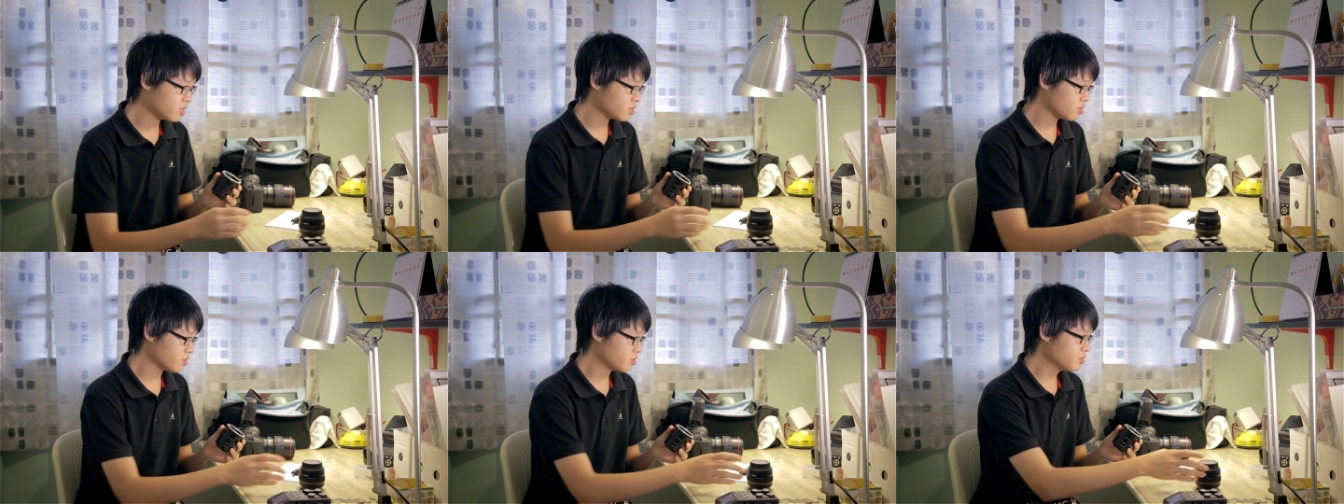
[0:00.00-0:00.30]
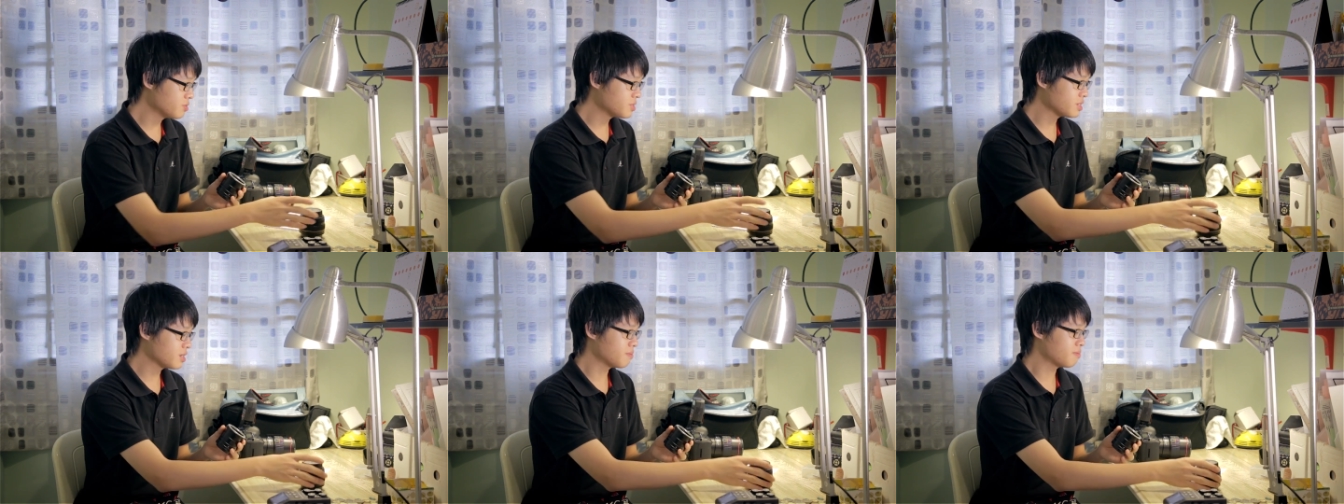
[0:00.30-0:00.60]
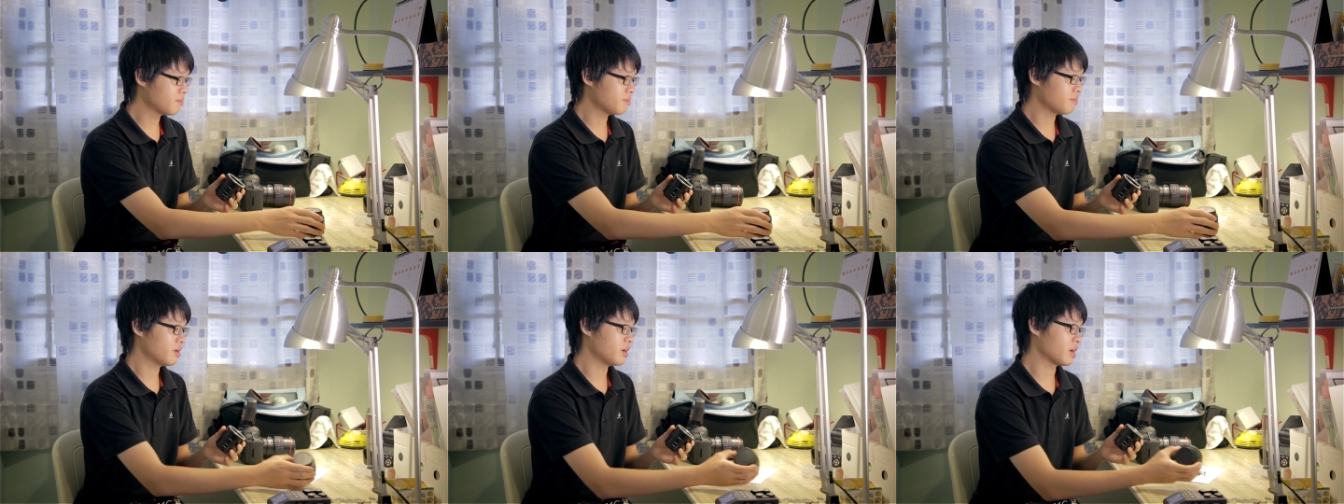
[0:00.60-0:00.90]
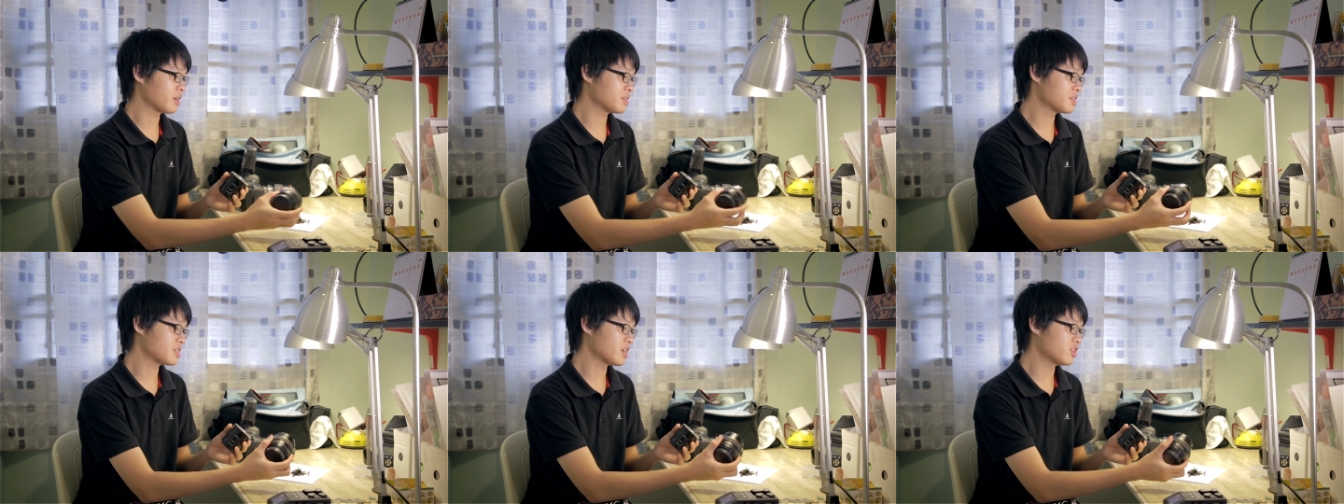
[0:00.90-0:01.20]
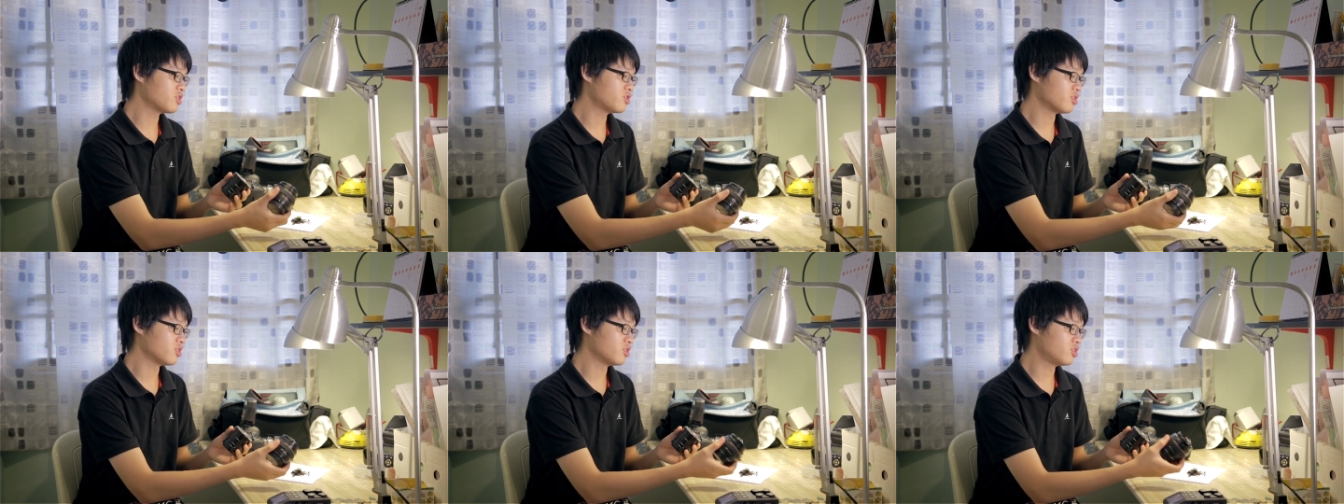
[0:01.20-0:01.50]
So using an
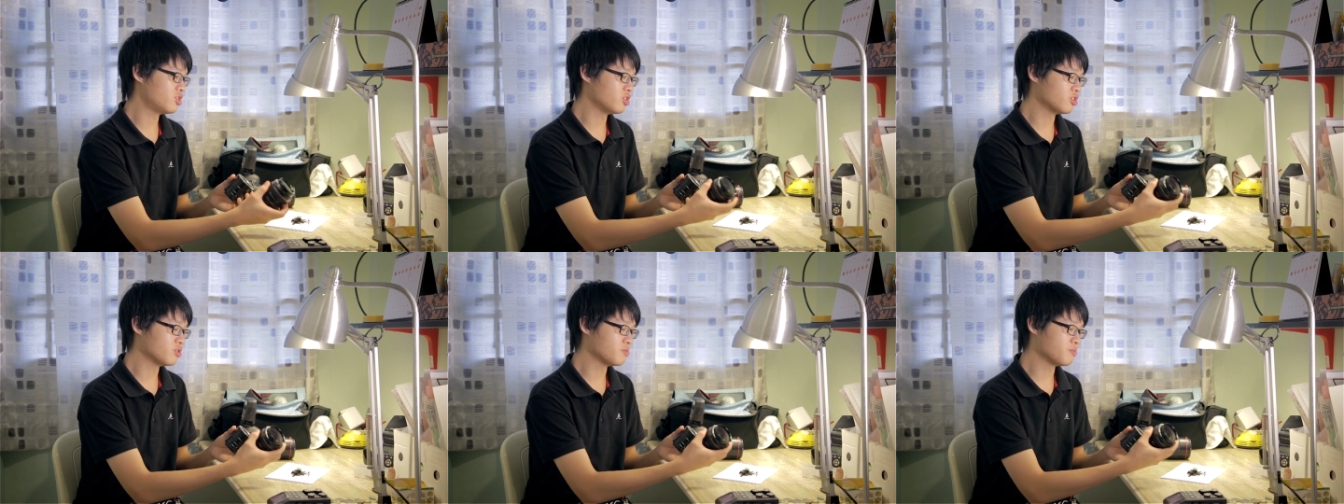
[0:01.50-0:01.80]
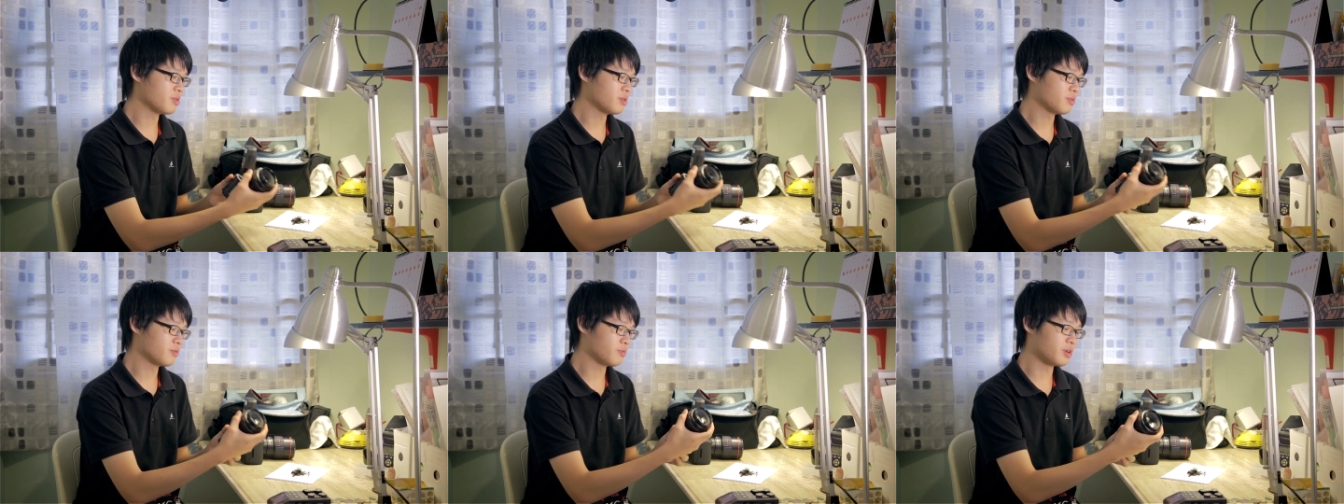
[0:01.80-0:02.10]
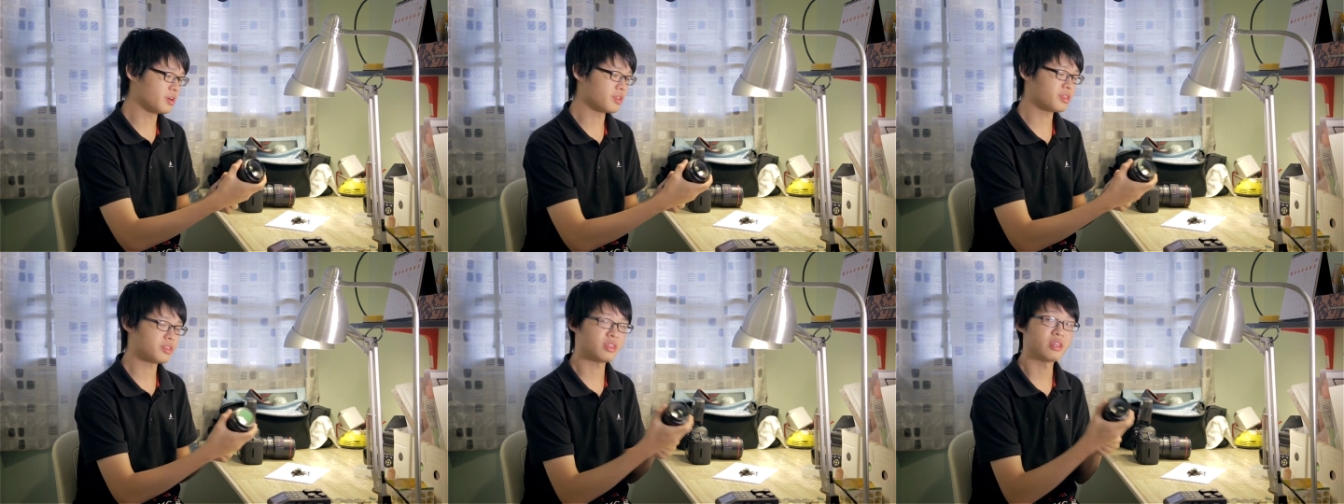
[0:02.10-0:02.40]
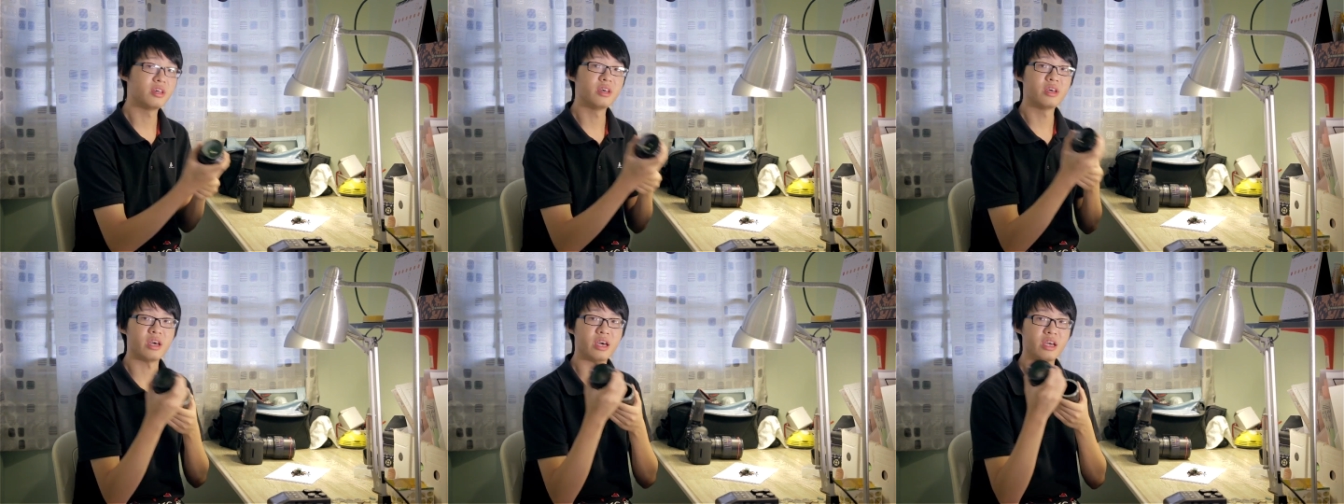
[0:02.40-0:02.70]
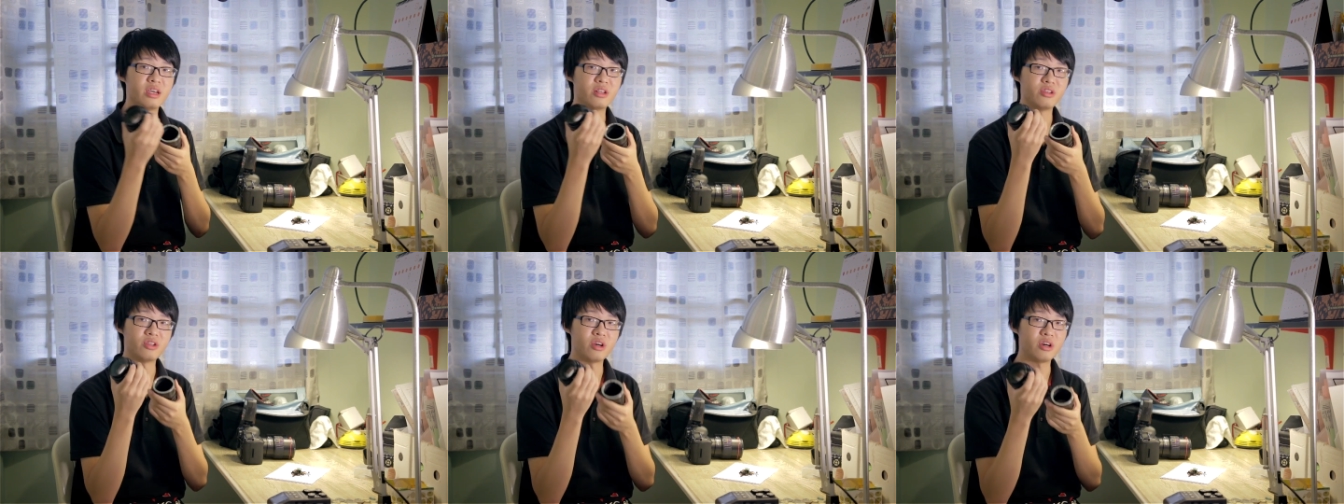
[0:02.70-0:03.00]
extension tube with
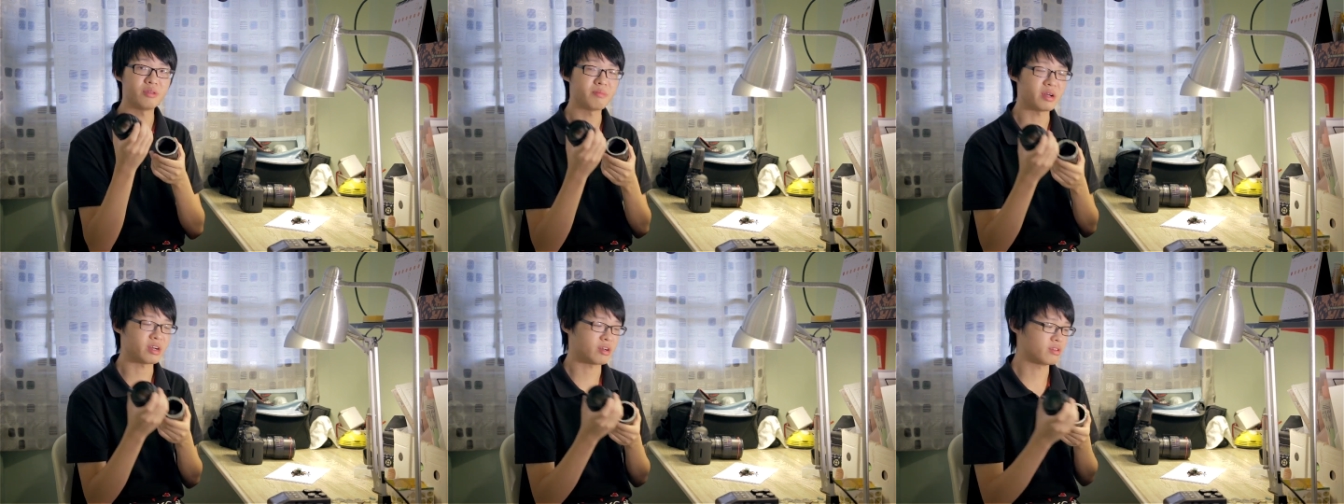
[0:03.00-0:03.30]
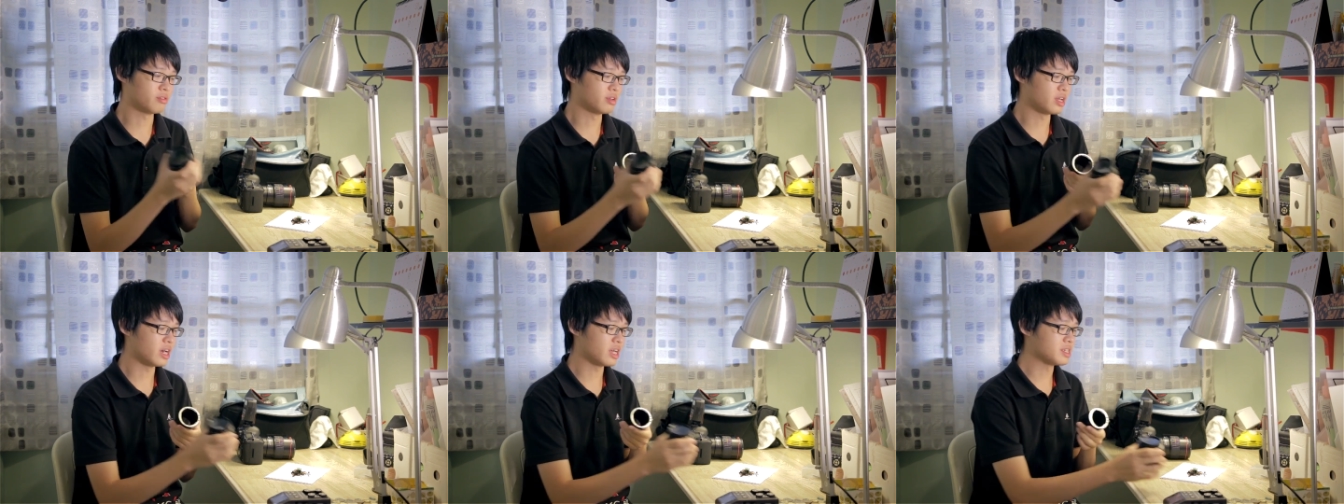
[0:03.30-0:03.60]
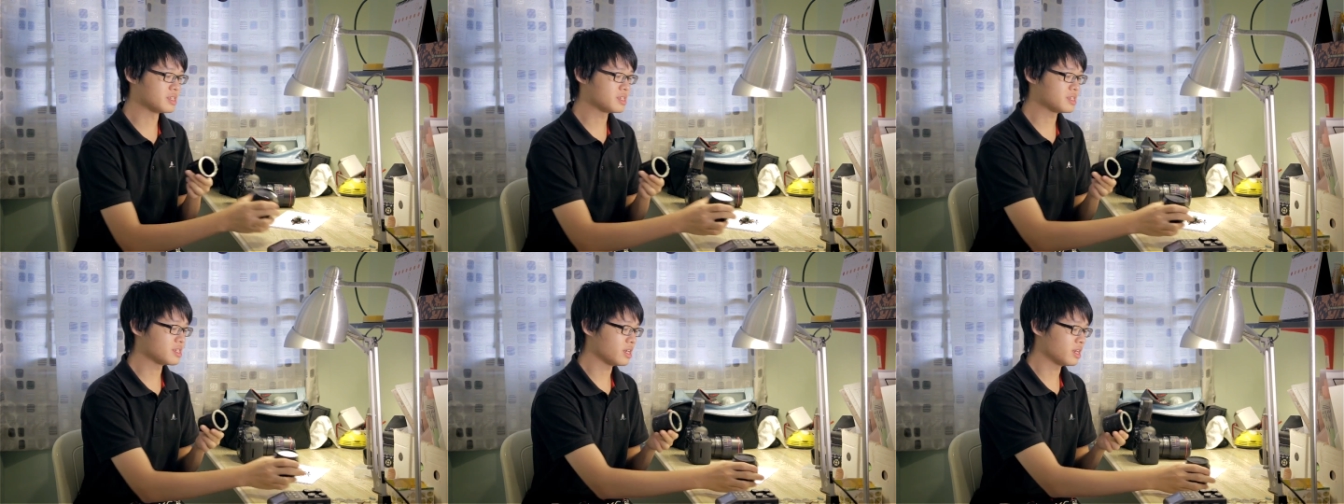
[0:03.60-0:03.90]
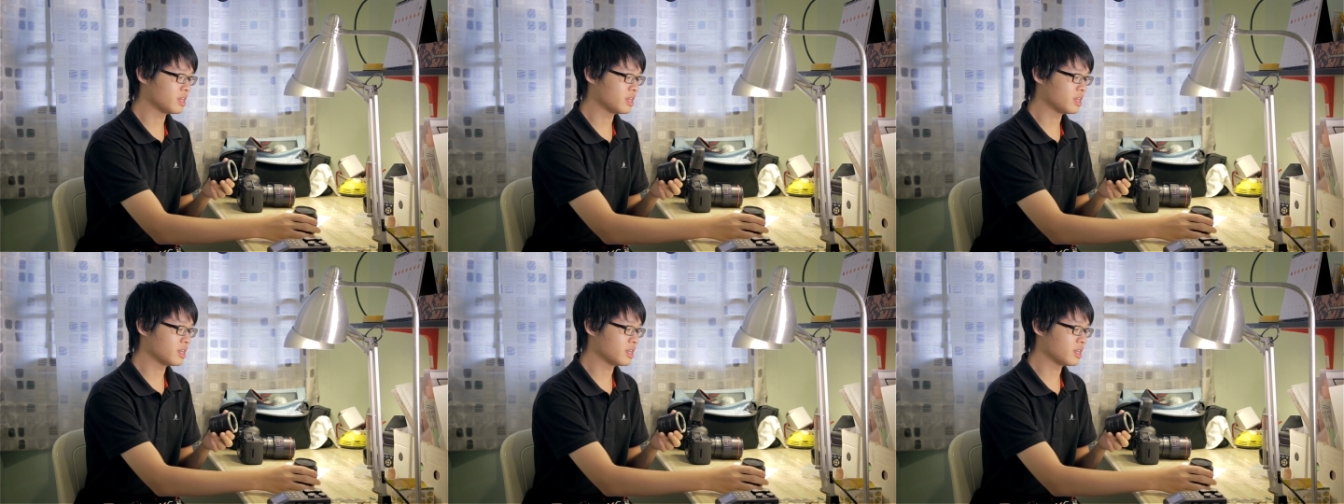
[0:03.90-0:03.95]
a non-macro lens,